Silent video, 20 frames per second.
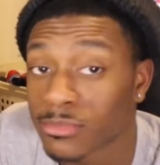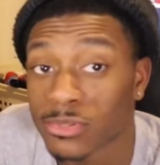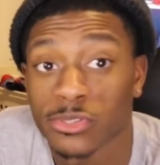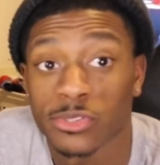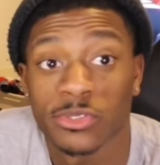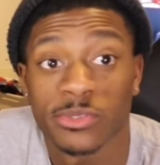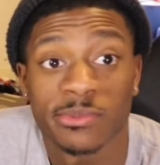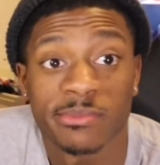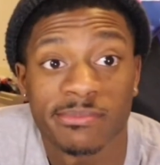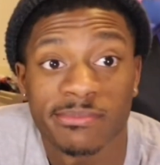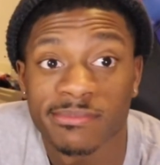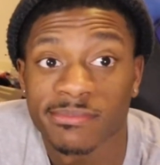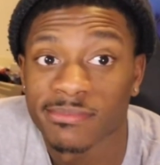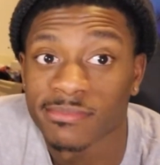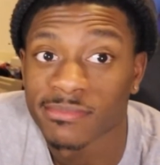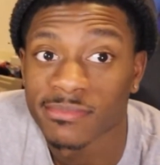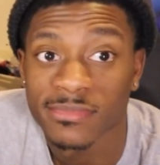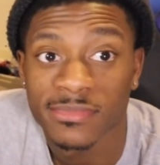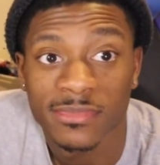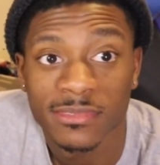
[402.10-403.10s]
broom.
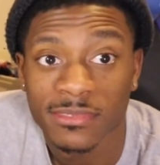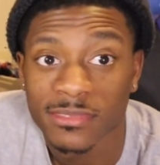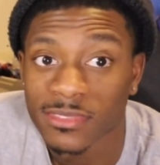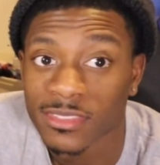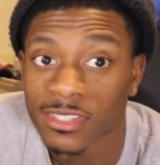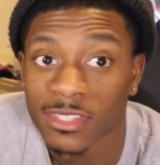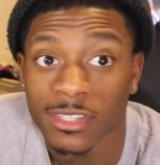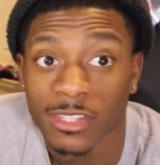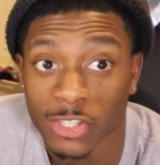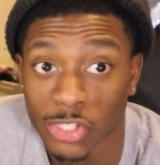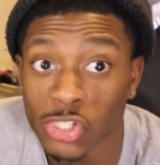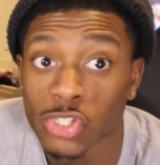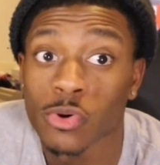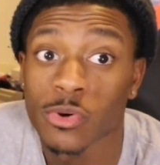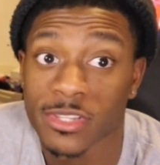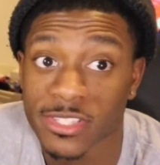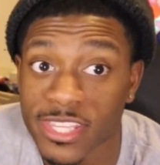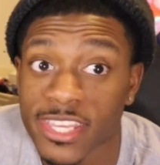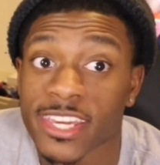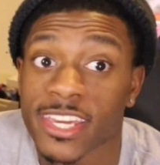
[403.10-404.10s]
You know
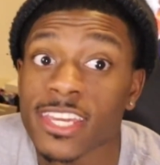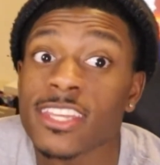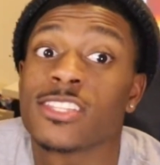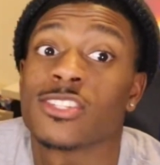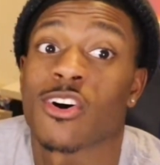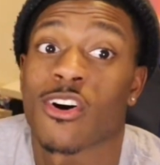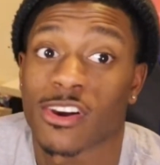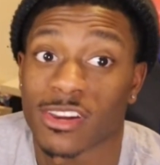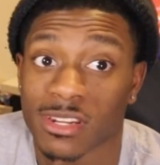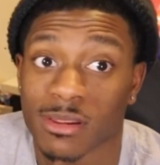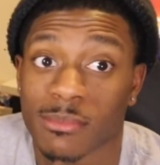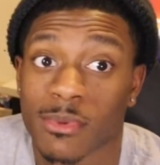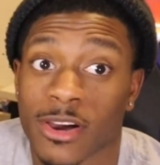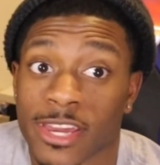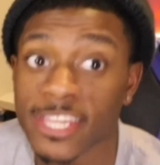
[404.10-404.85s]
what stick he talking about.